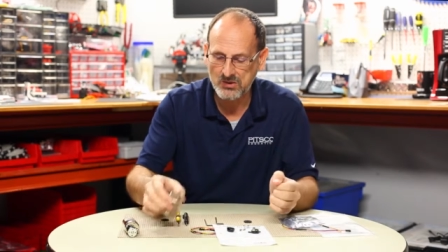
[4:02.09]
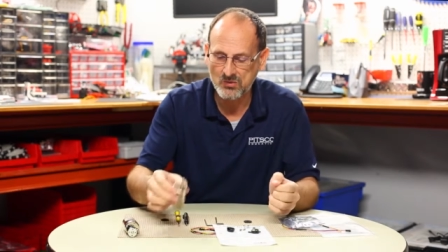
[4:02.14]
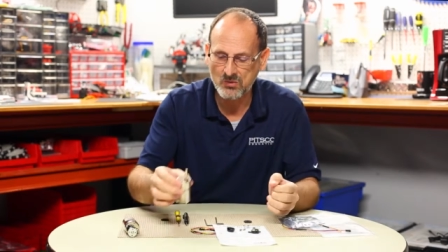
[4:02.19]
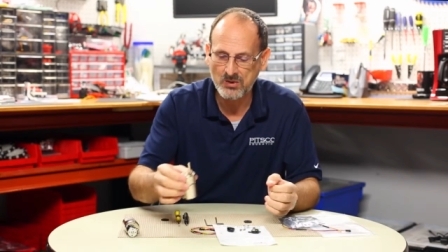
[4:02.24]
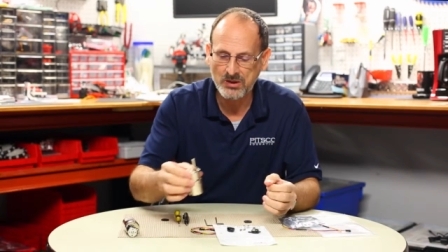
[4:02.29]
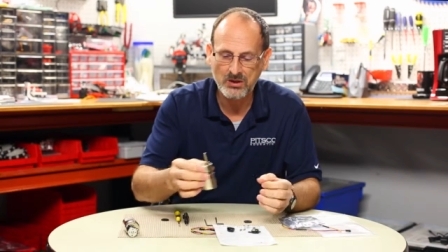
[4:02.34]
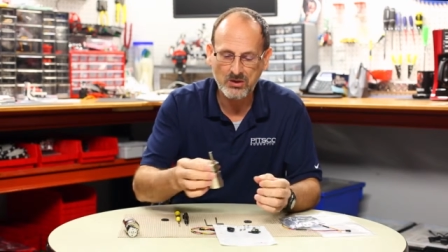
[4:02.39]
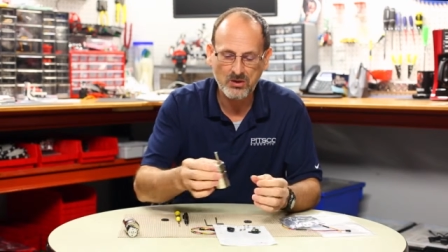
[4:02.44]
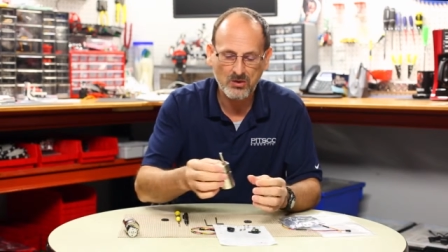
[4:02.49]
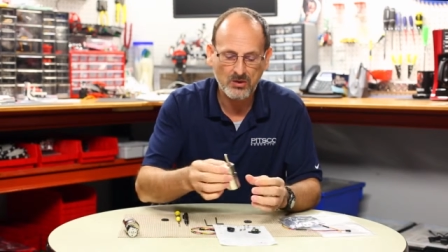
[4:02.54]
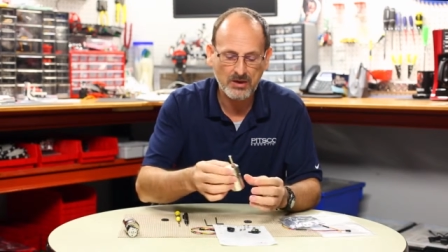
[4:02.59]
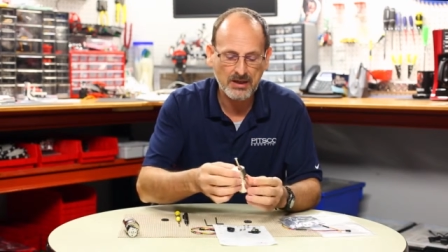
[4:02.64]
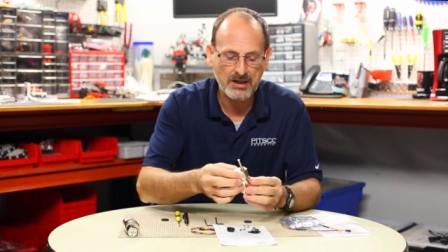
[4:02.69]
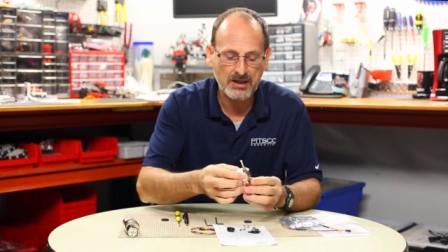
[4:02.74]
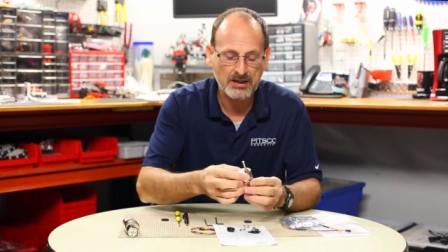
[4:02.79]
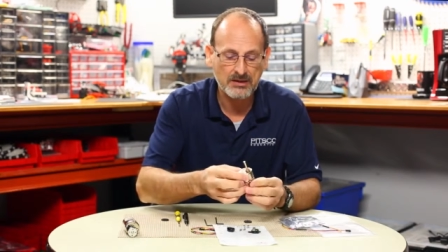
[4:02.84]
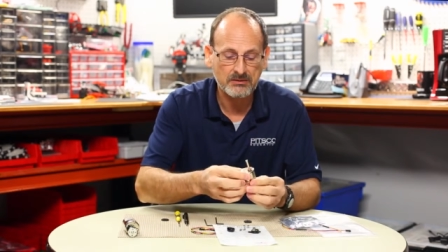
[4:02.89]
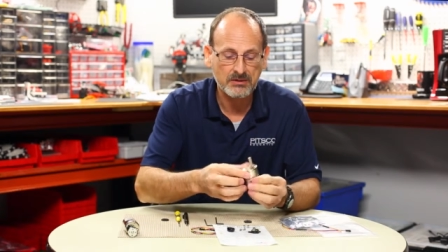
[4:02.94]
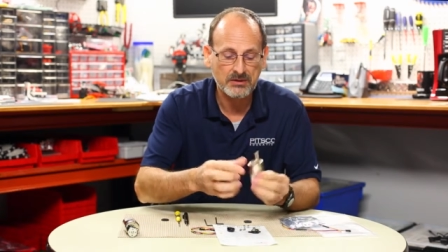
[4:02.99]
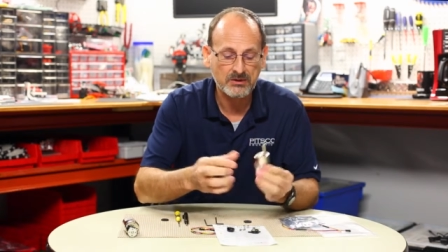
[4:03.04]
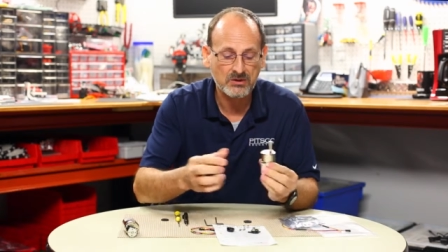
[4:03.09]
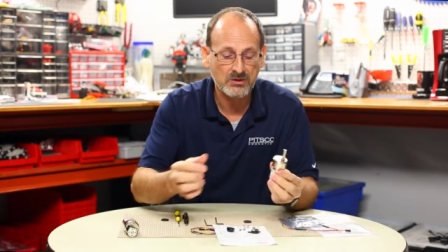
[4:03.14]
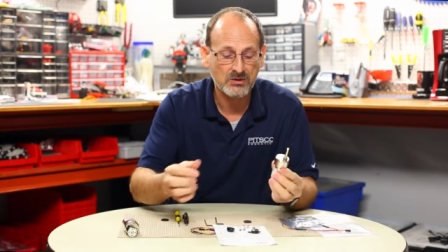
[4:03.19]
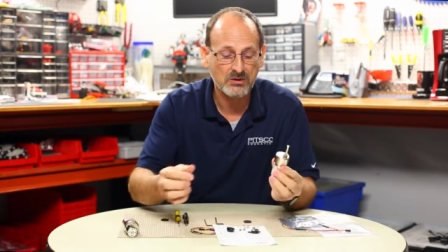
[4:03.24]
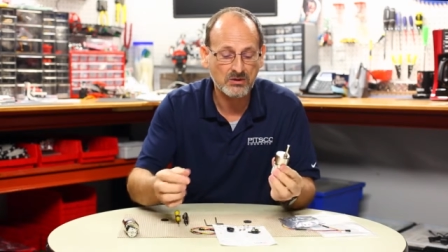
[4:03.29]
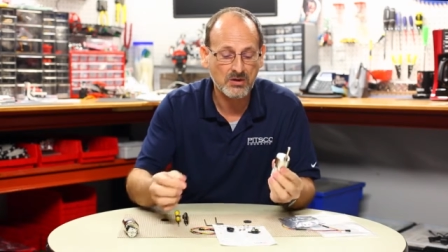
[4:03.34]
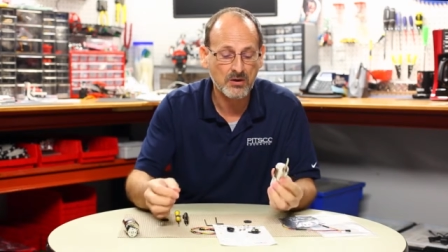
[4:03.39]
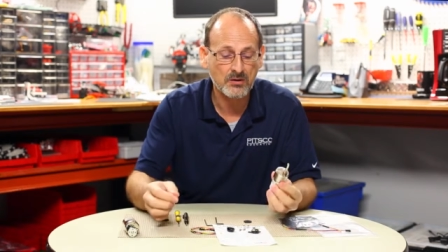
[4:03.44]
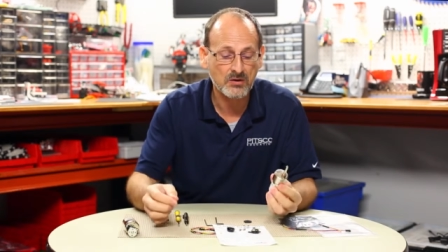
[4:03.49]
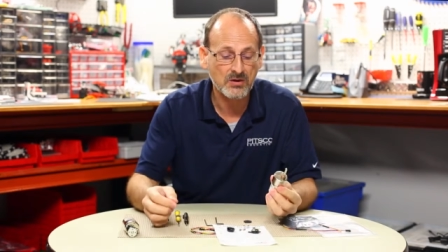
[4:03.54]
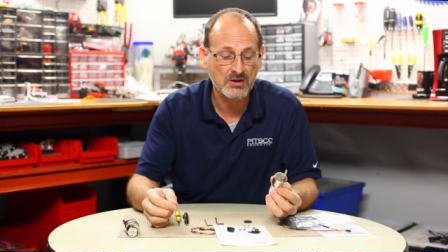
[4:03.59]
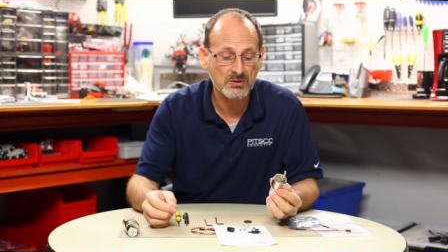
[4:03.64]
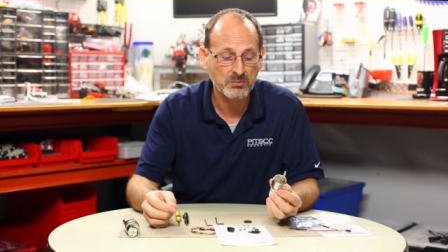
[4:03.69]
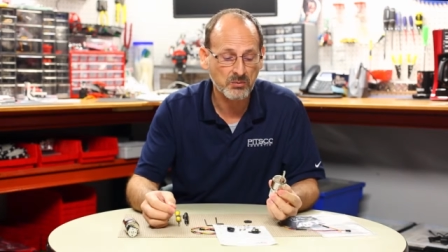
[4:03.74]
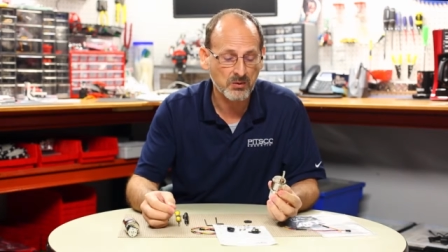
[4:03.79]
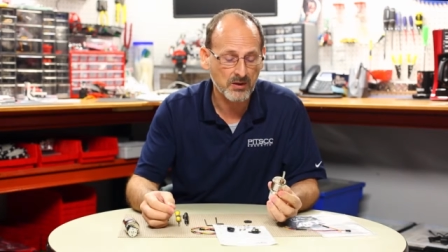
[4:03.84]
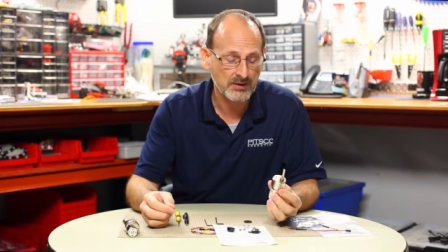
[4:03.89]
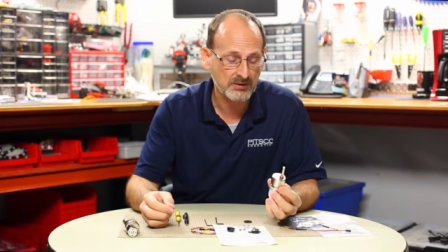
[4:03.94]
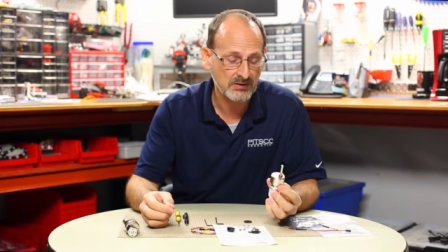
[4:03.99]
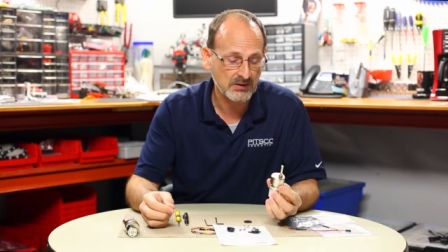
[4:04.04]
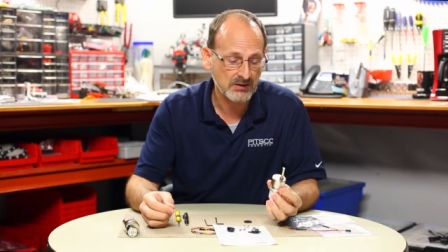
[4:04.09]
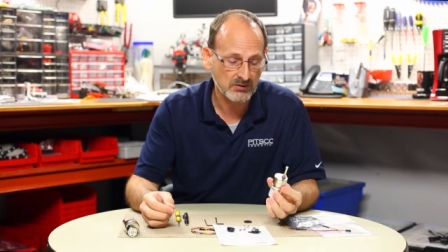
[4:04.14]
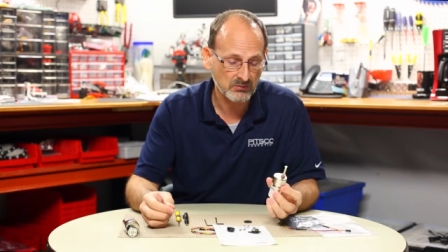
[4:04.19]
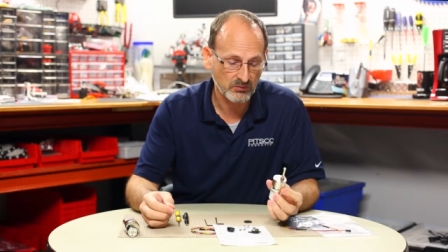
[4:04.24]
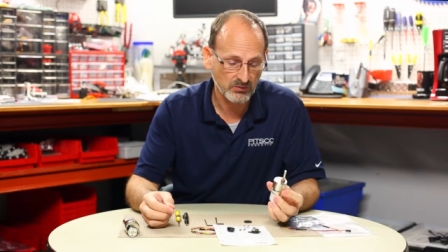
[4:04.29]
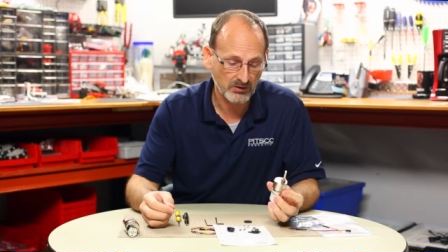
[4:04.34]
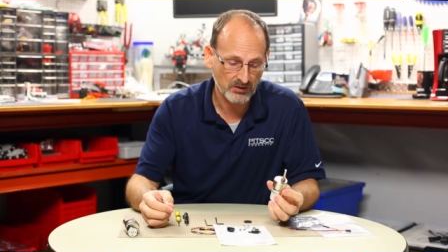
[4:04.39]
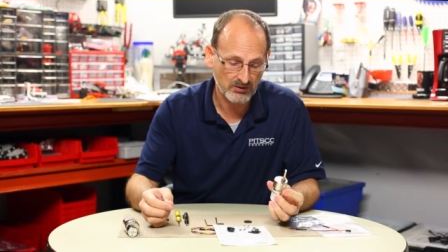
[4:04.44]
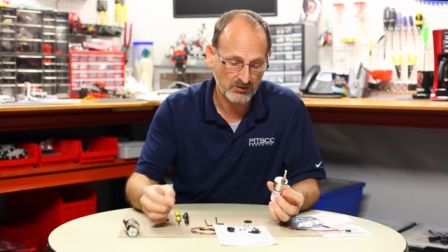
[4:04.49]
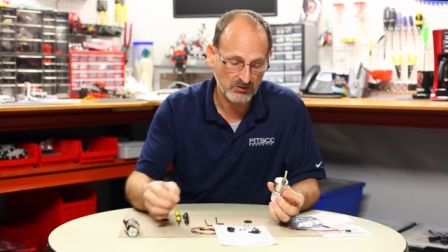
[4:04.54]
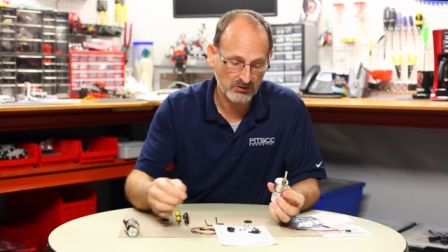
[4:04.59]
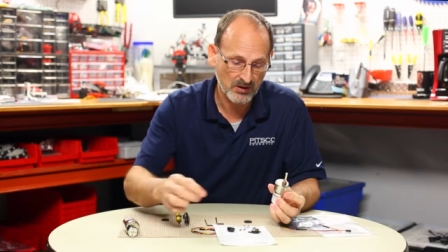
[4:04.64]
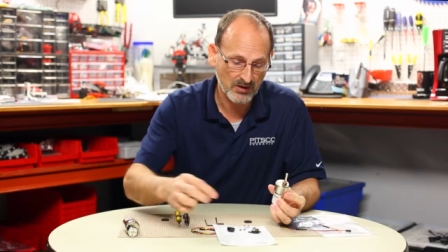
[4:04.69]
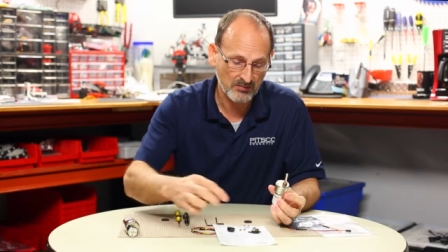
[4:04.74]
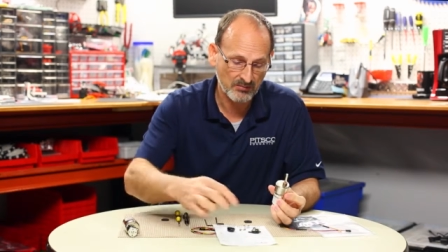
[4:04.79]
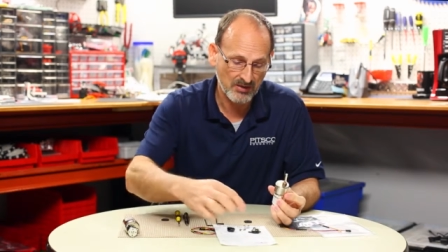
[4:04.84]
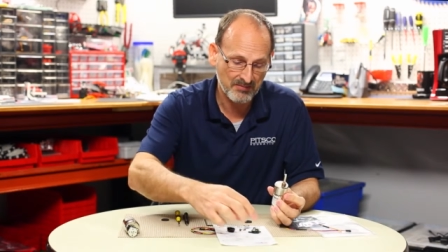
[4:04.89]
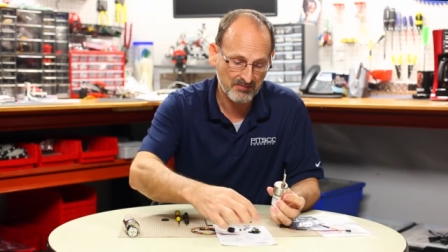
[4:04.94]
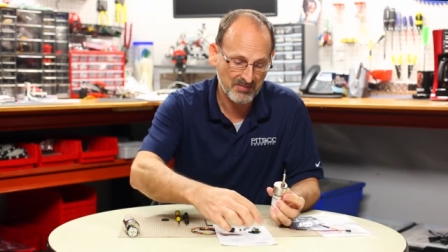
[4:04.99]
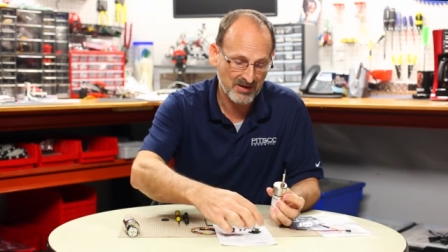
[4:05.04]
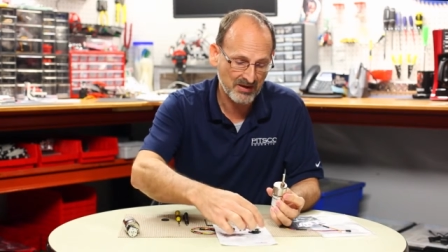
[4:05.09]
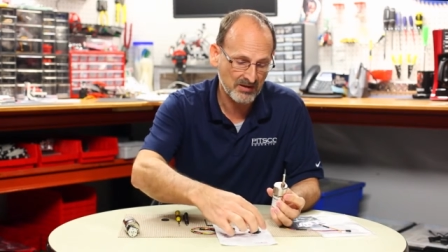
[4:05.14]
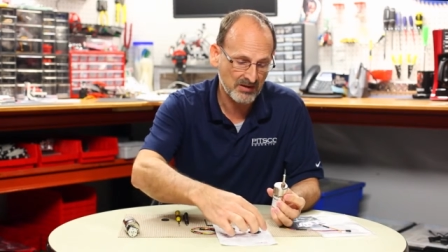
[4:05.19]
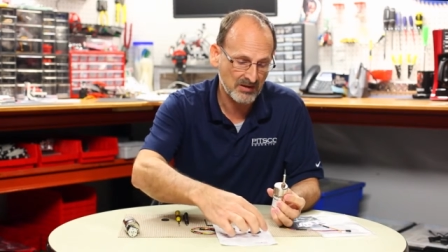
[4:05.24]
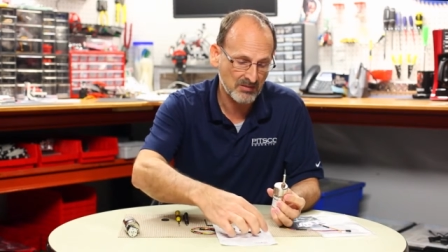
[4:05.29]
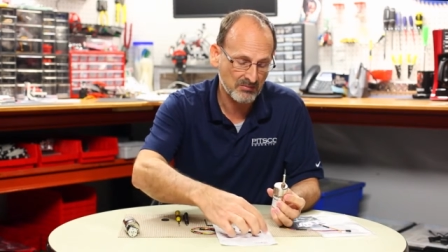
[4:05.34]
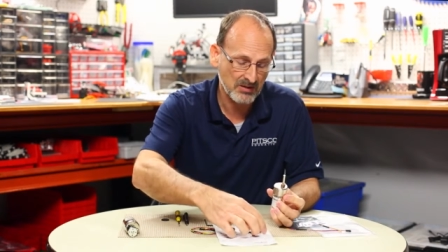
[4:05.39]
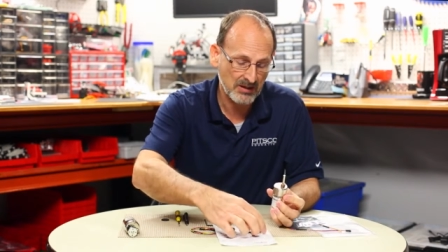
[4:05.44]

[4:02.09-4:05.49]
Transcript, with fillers: you want to go ahead to start this process. We're going to start by mounting the